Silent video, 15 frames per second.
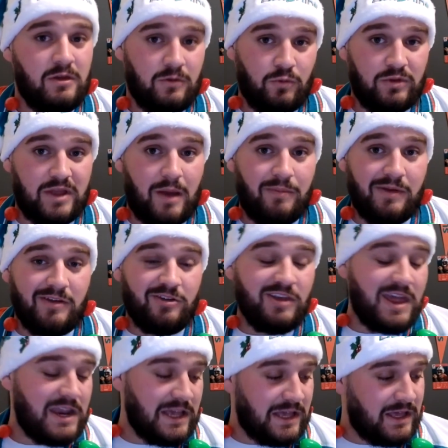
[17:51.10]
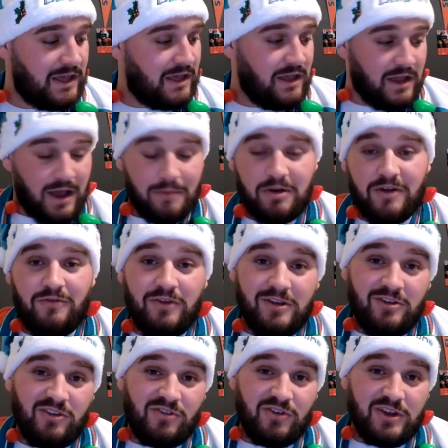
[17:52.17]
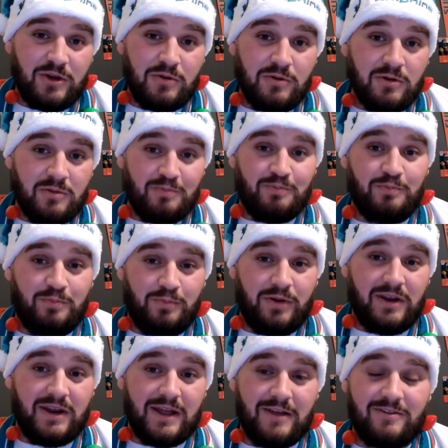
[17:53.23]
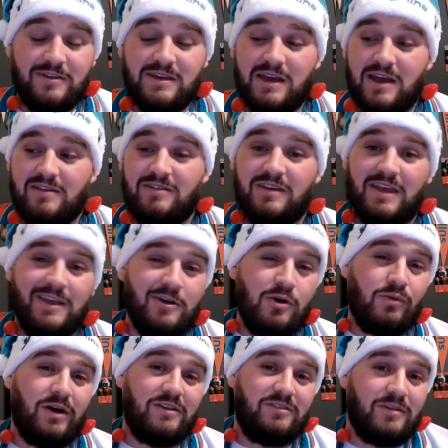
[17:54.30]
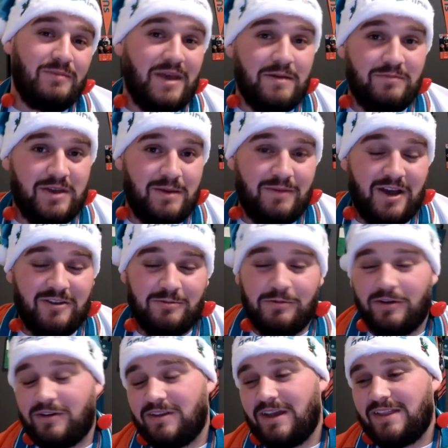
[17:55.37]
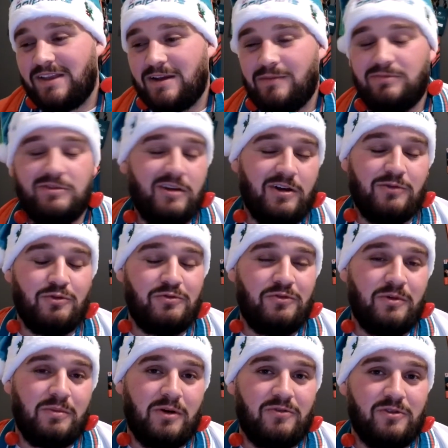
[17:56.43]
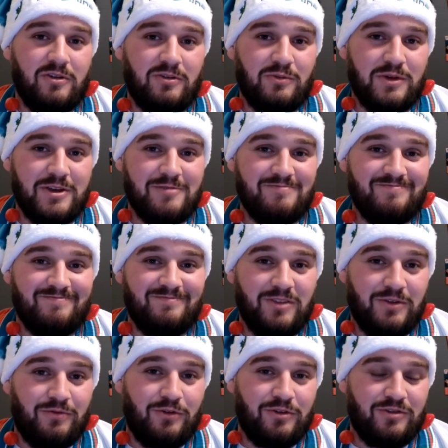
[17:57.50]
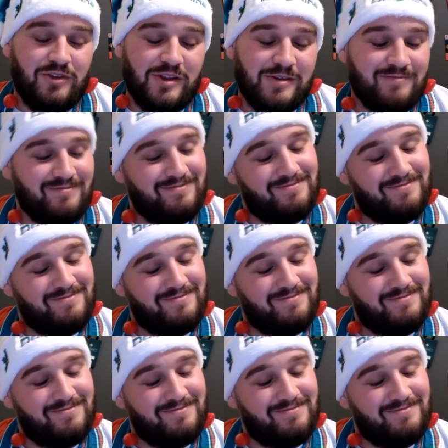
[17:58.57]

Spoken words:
With that being said, I'm going to finish this video, put it out to you guys, and go watch some NBA basketball because I think I'm done with football for this week, unfortunately.